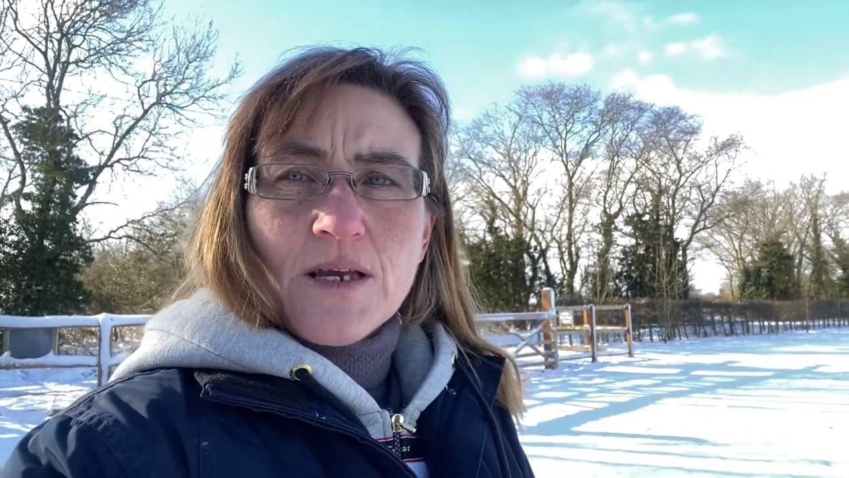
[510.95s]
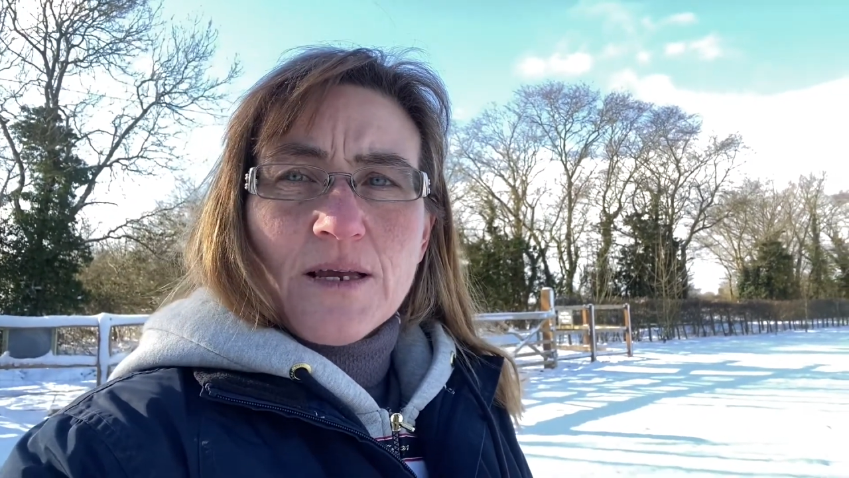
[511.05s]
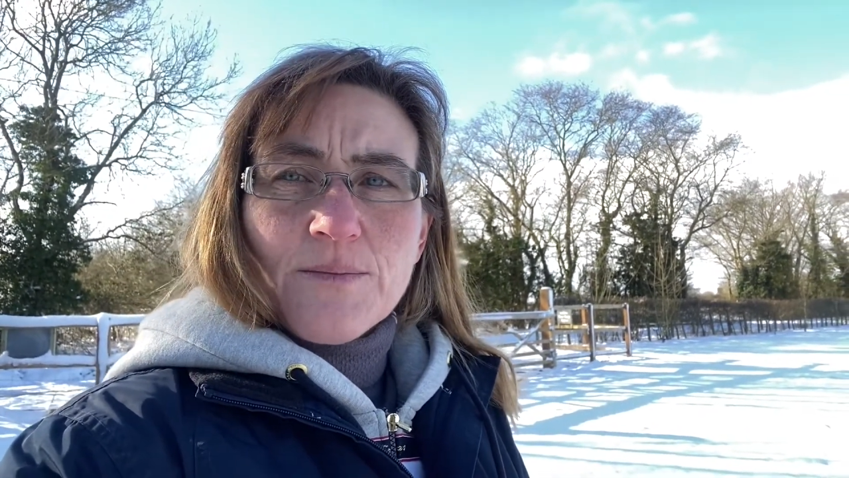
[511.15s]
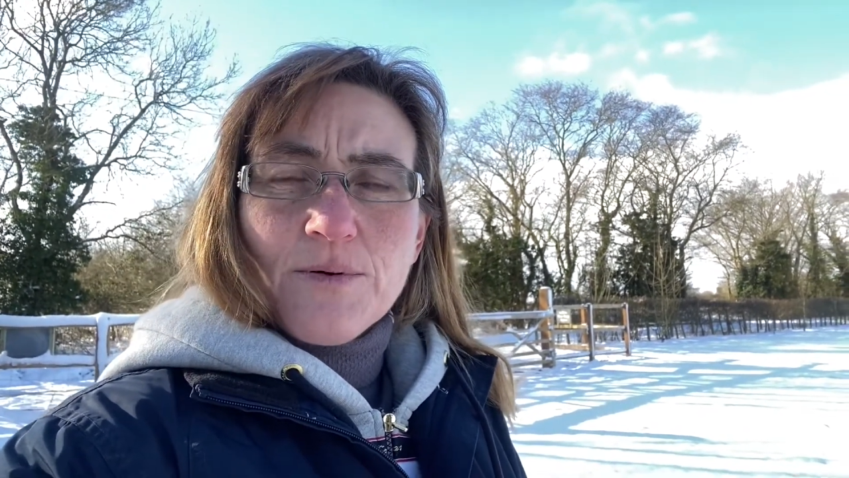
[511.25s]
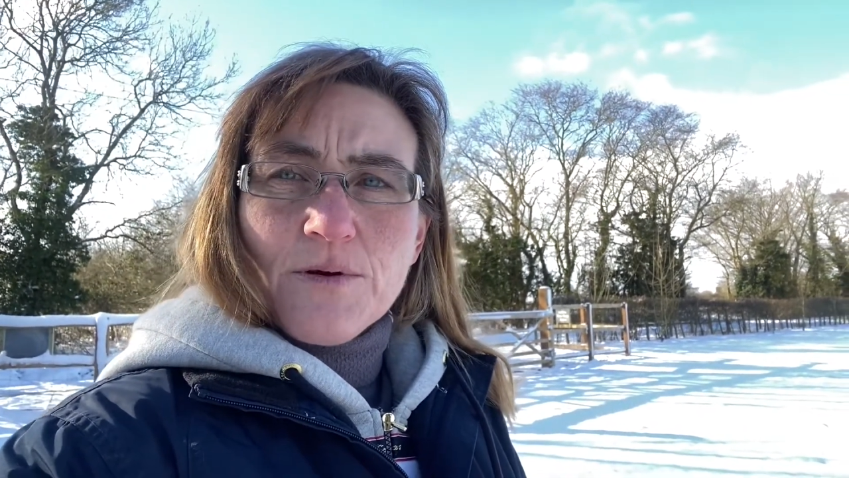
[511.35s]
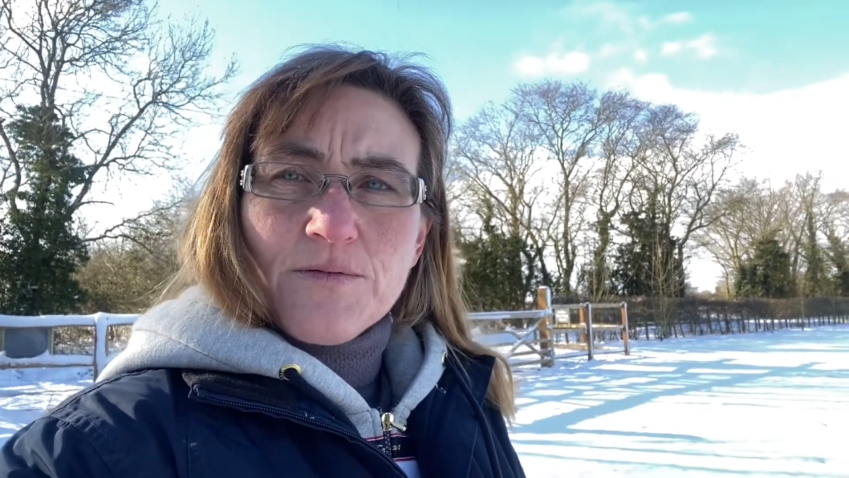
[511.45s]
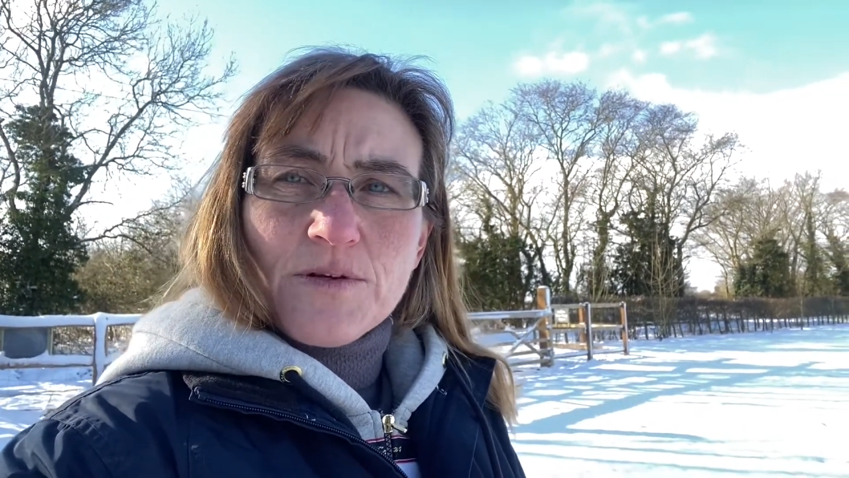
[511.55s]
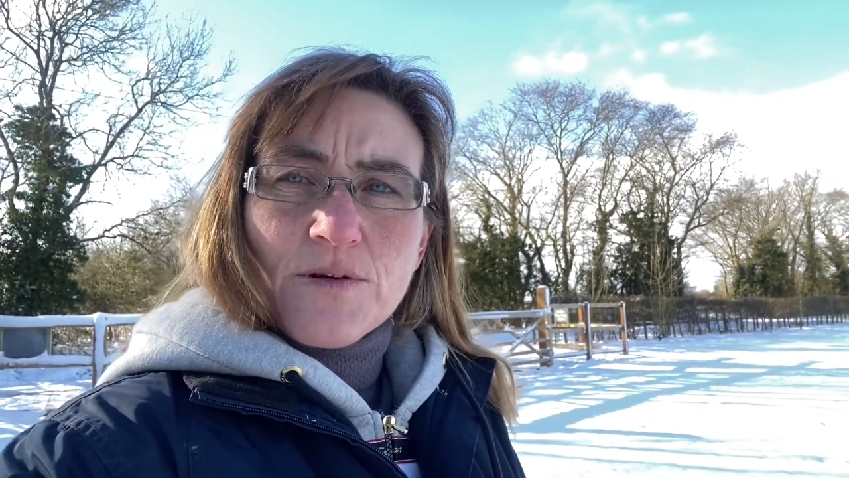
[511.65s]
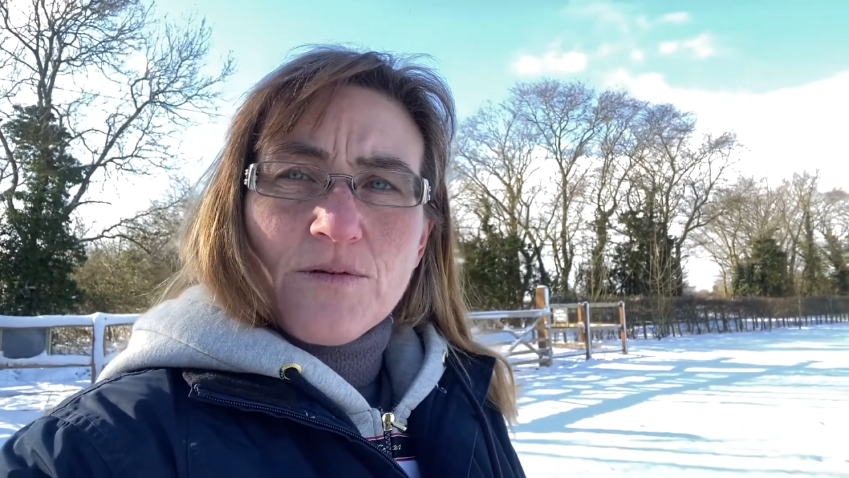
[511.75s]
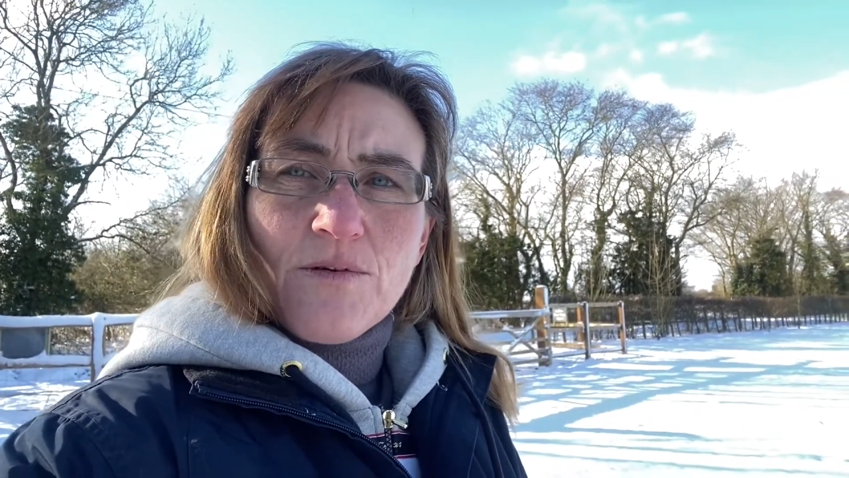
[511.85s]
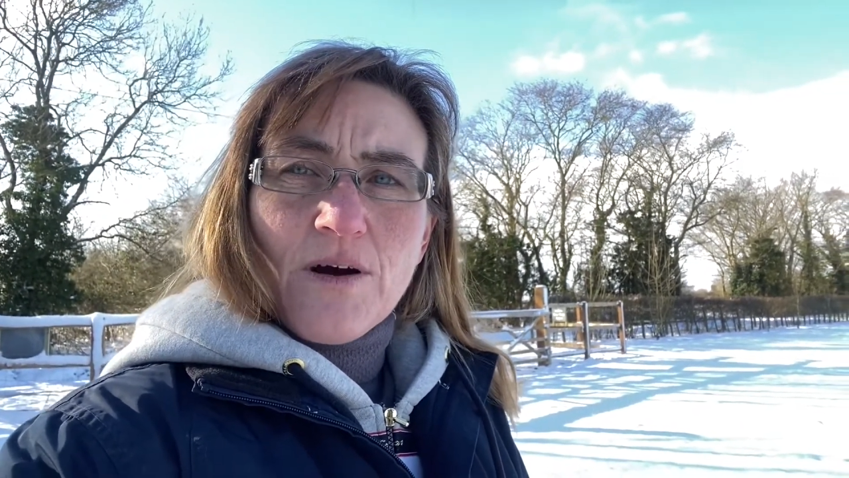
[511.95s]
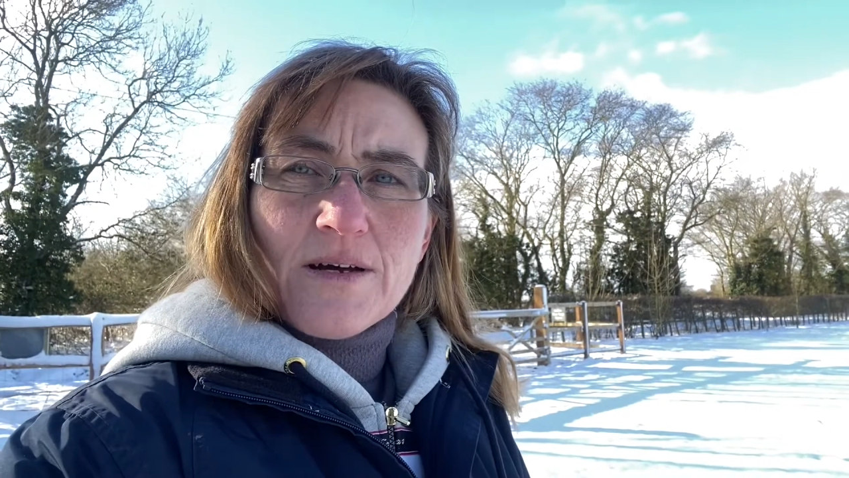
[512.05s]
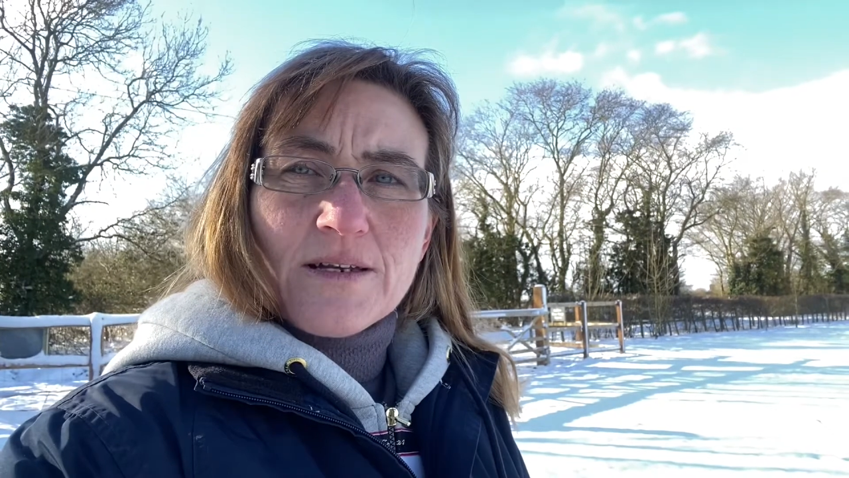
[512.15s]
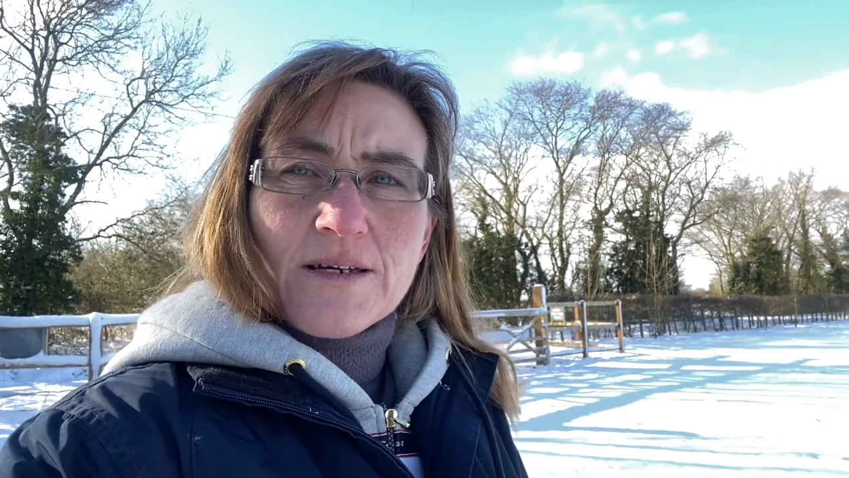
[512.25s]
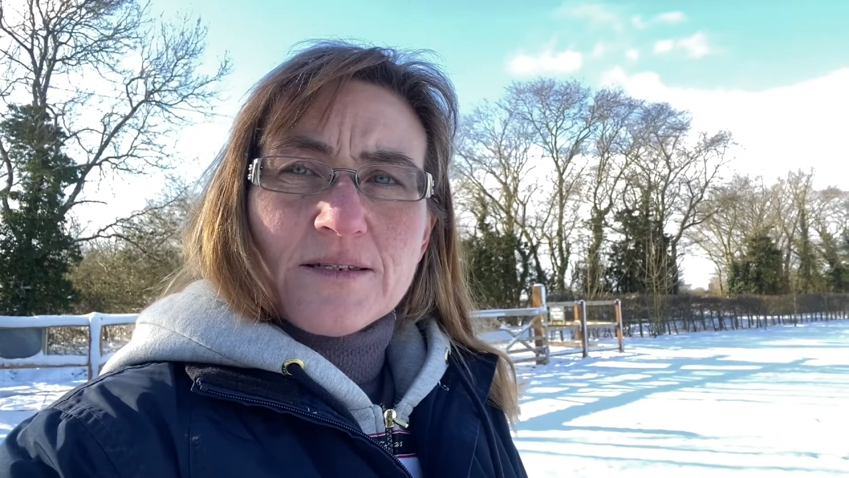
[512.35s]
improving your
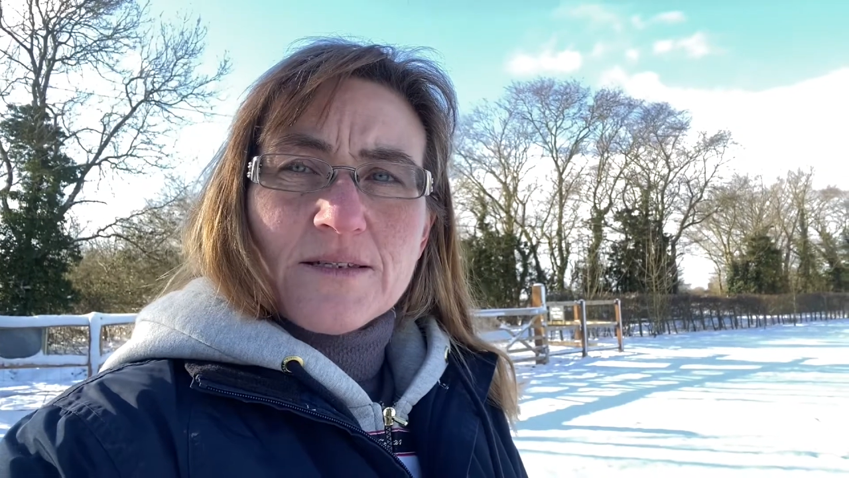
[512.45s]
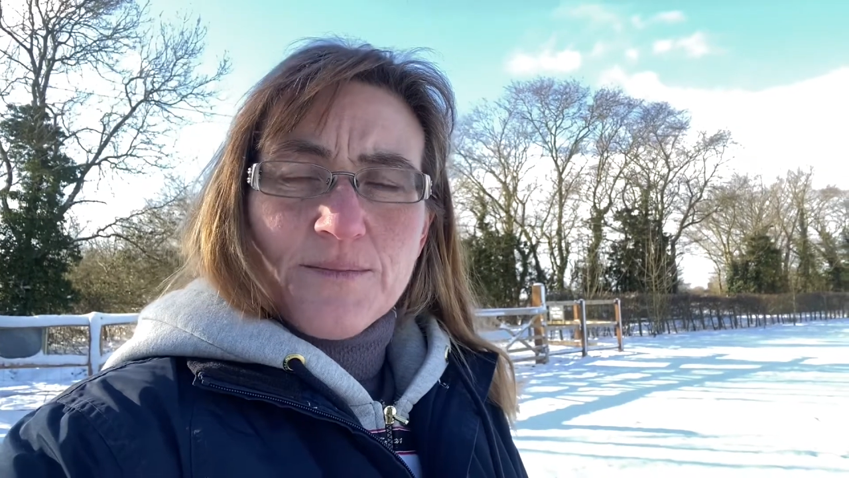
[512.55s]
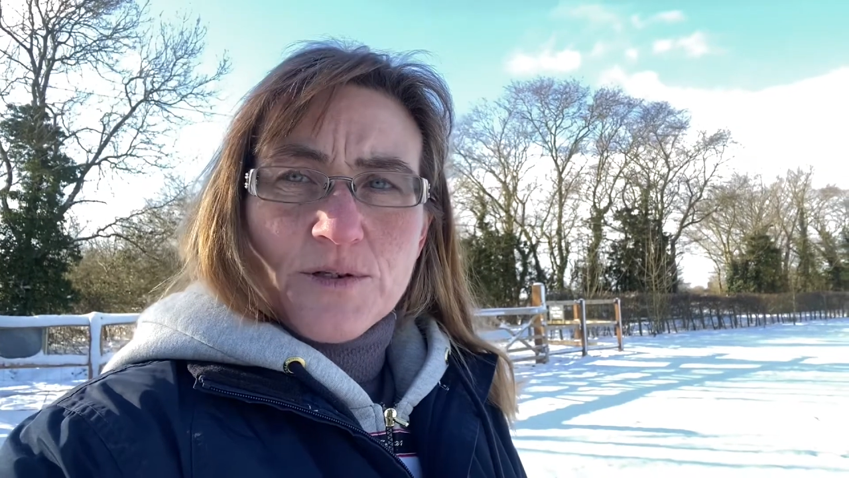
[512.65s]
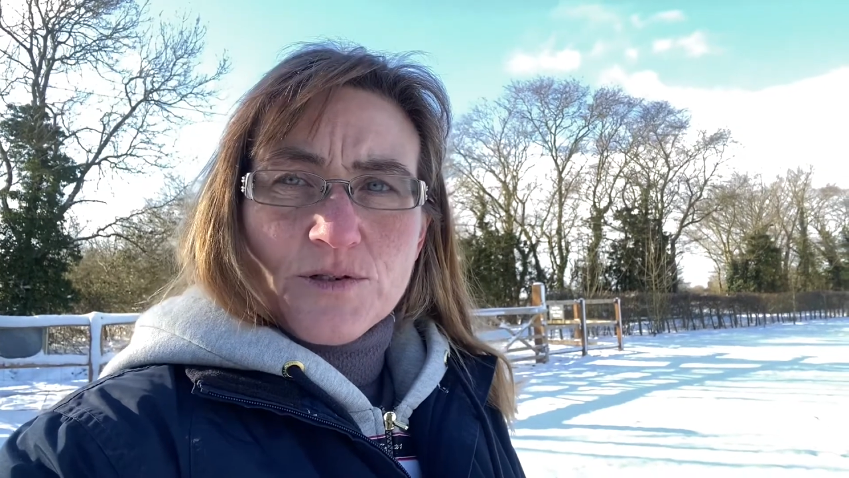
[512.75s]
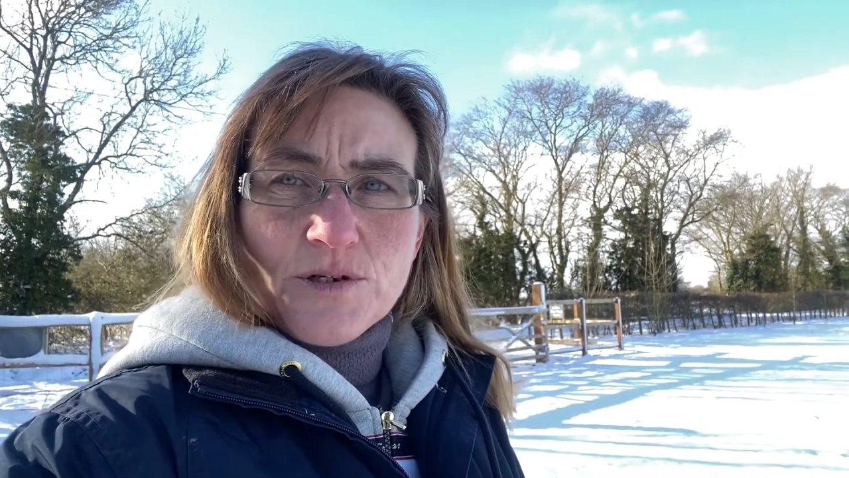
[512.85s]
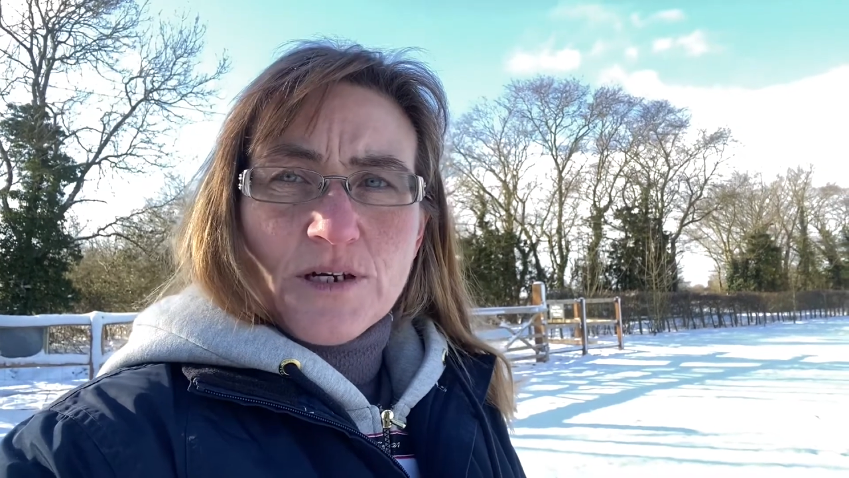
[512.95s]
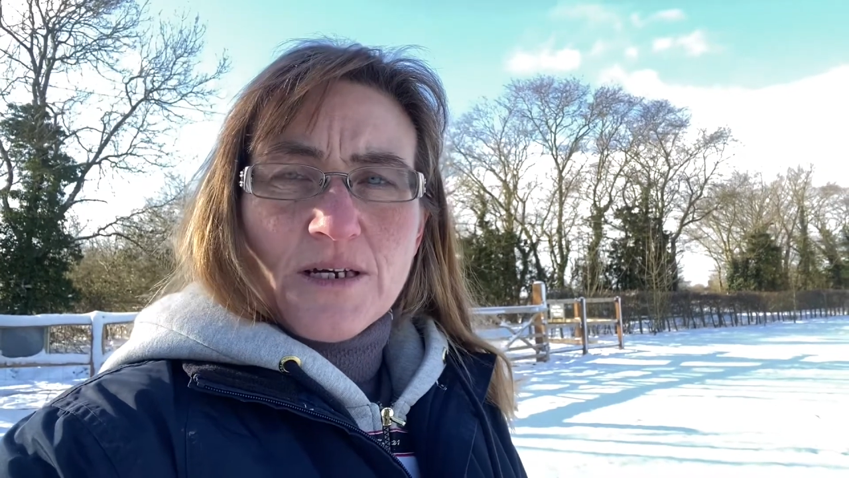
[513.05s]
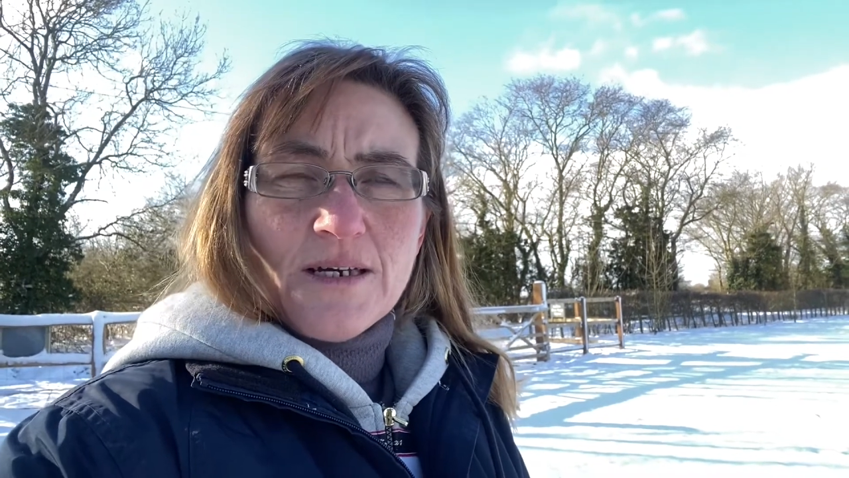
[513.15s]
rider symmetry.